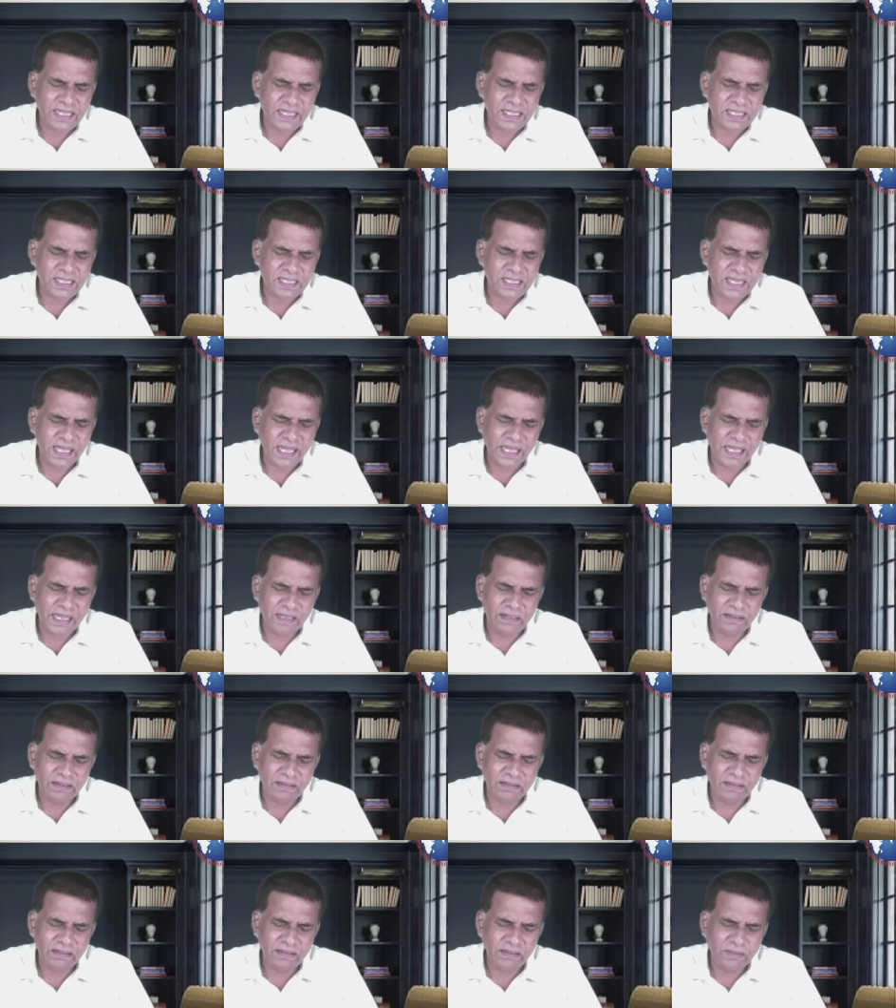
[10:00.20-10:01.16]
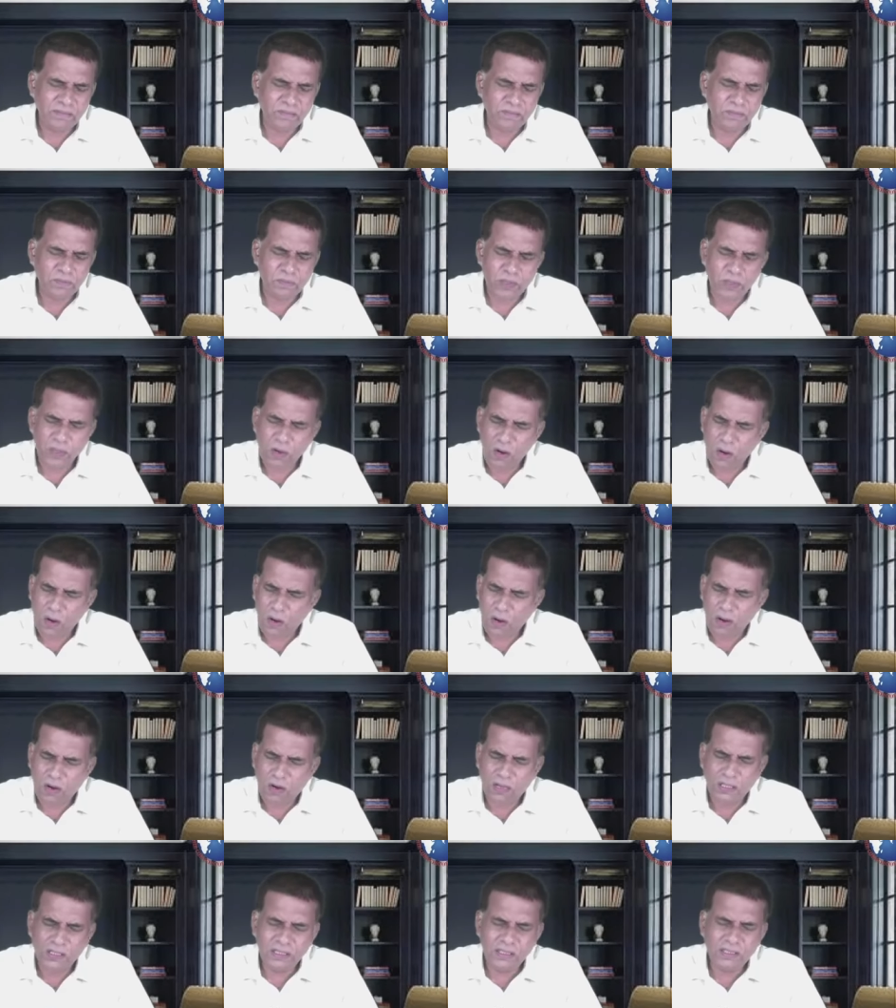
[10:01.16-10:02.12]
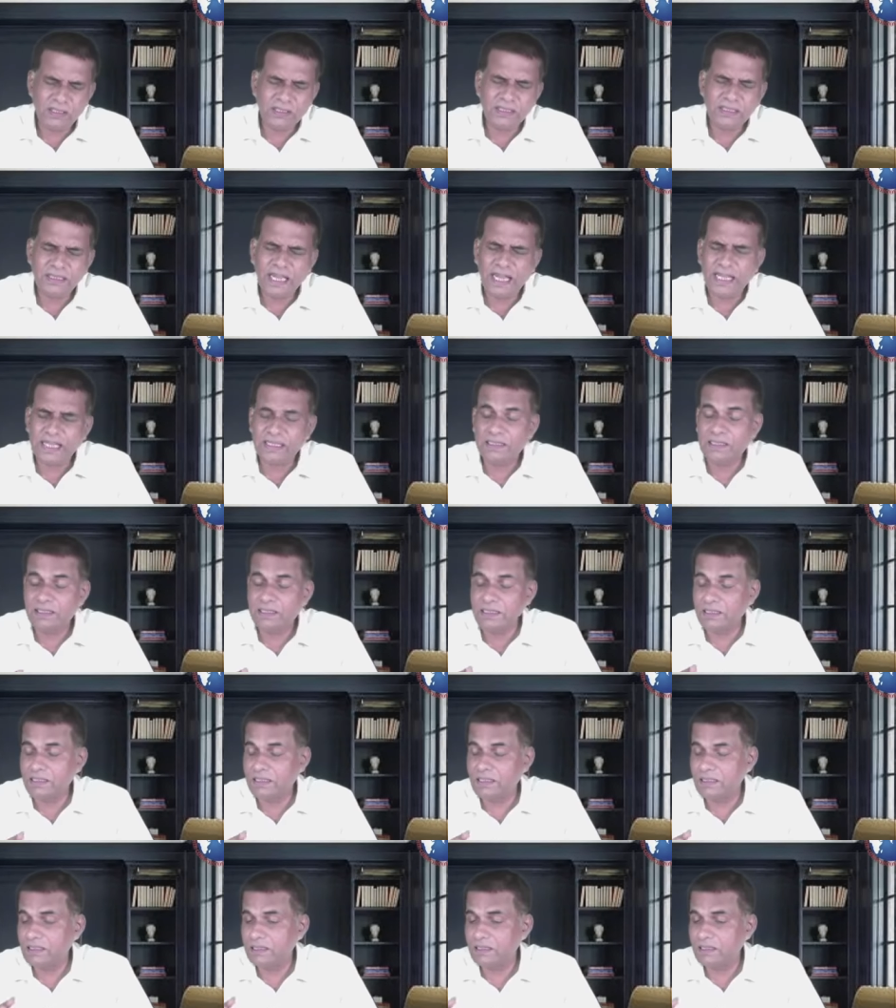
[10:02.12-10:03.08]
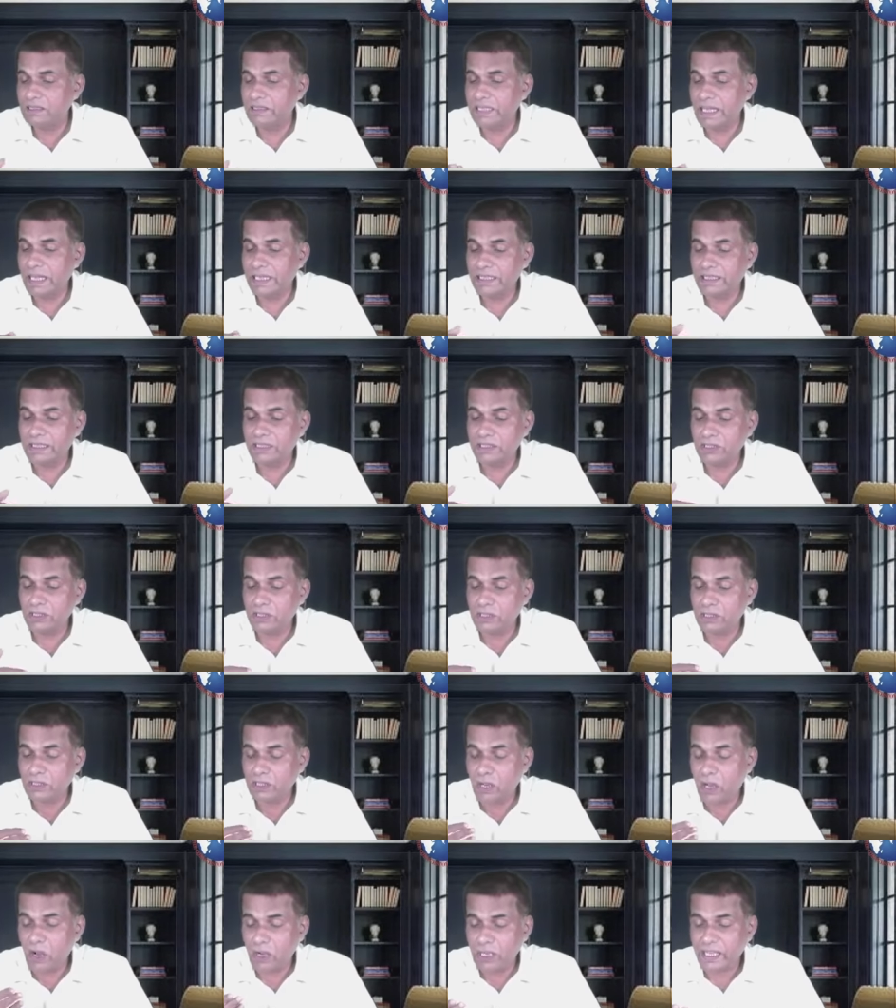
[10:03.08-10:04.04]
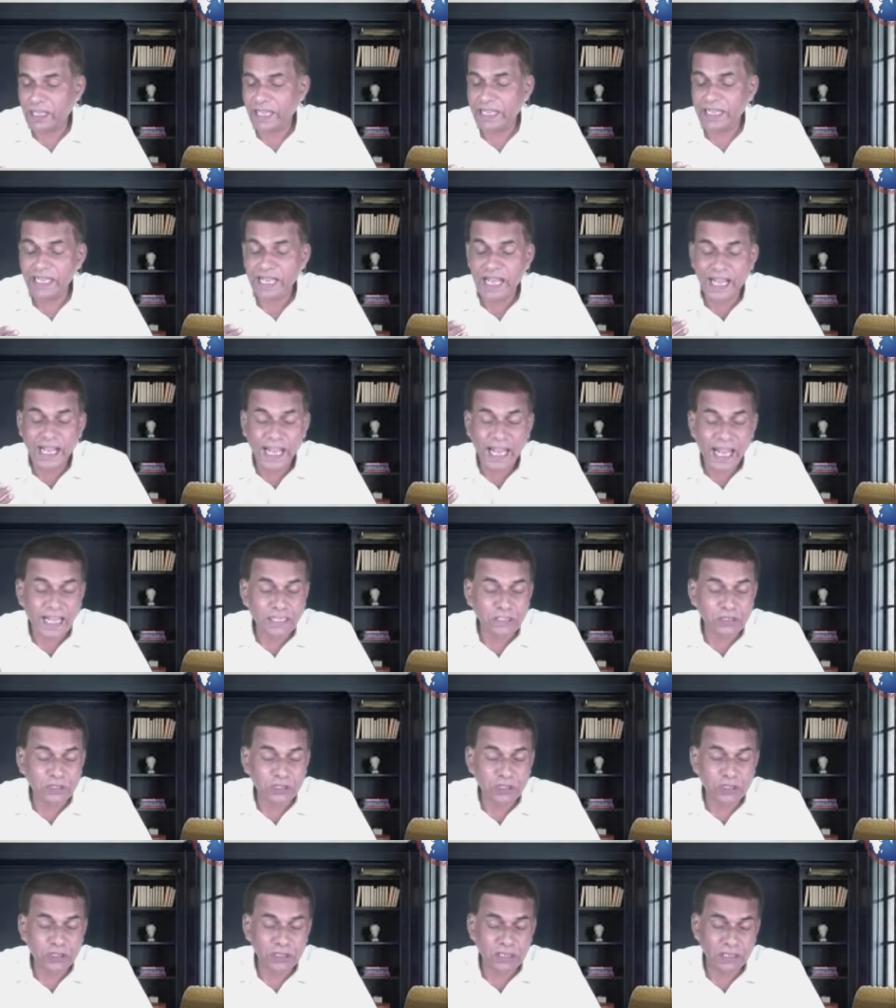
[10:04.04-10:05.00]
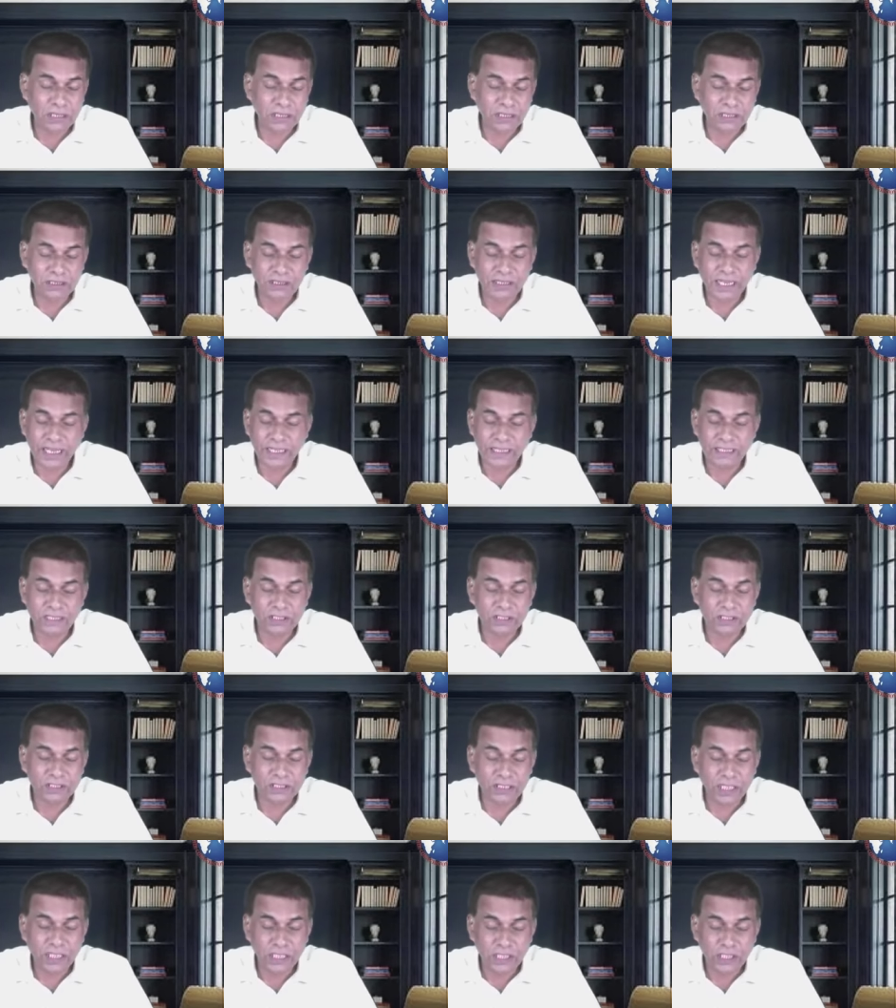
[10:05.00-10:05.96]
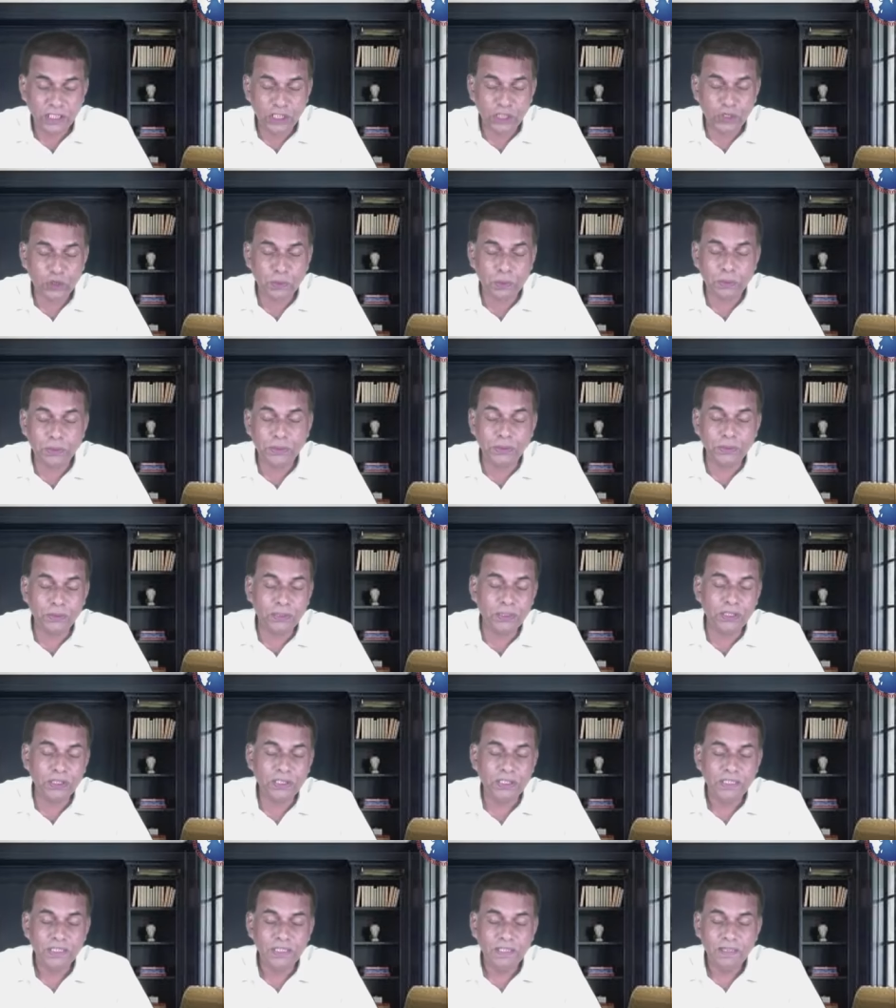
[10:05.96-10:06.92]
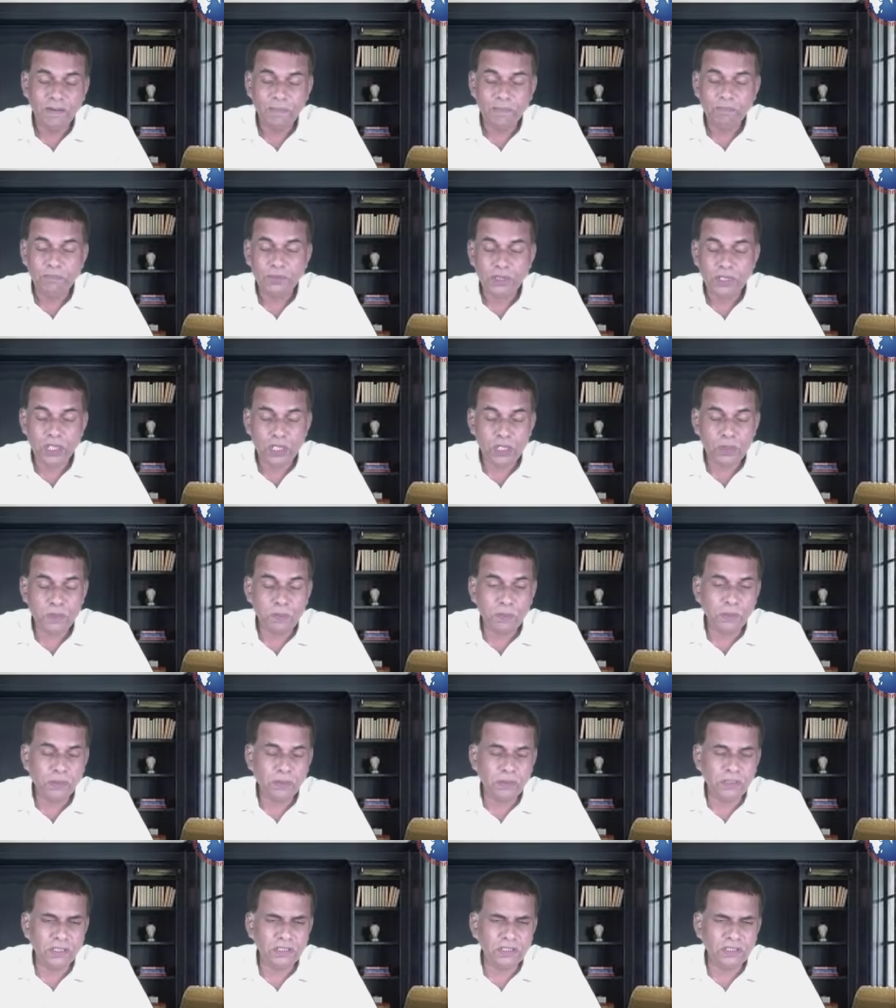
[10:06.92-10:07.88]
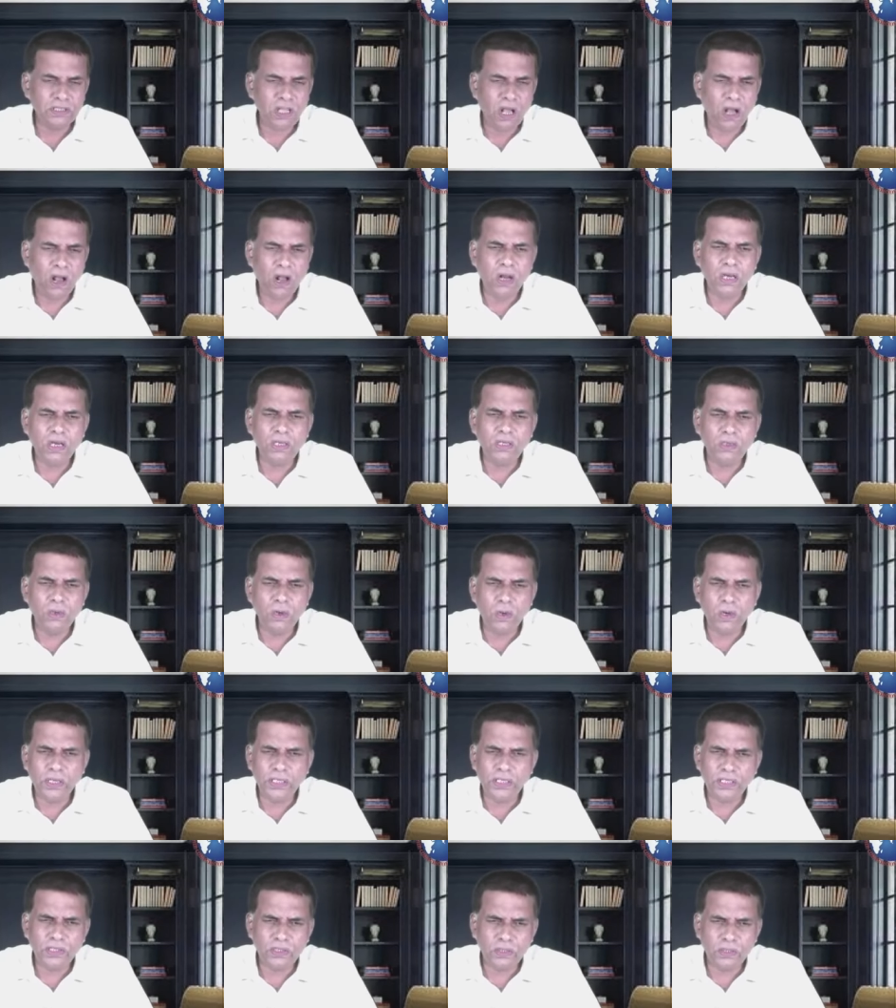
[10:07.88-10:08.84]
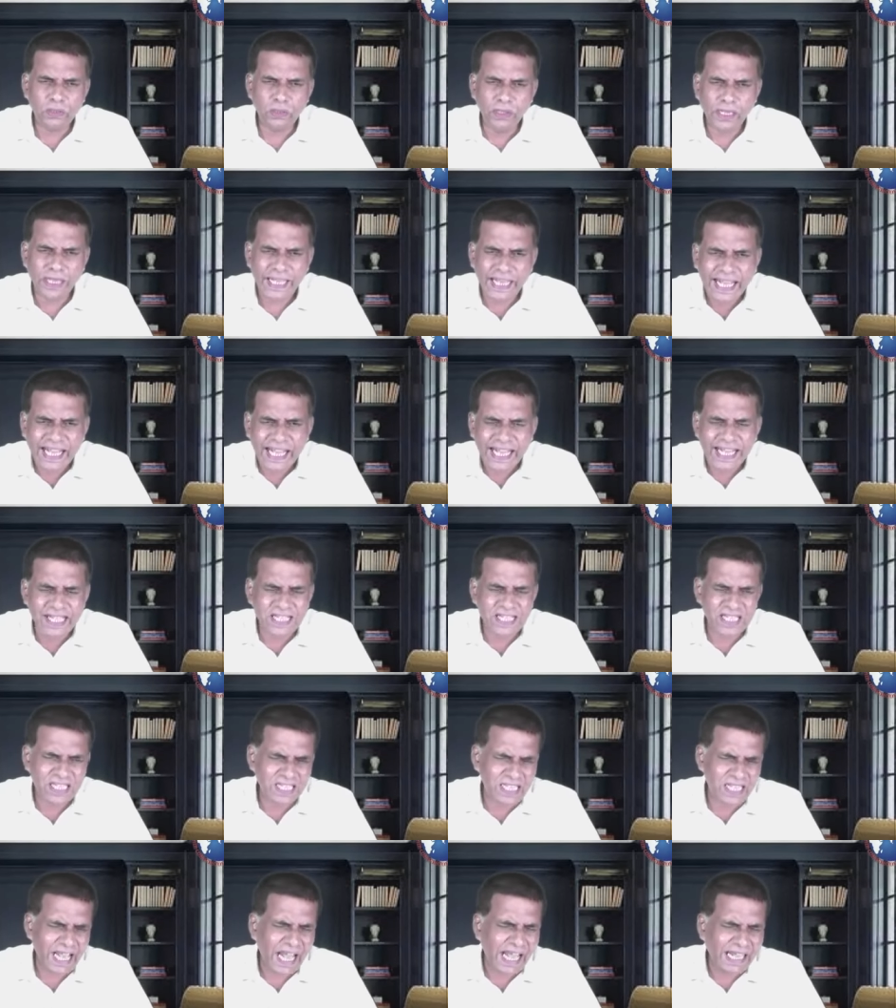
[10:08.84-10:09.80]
see um, all that uh, that uh, talking against uh, that is the dispute dispute is all going to peace.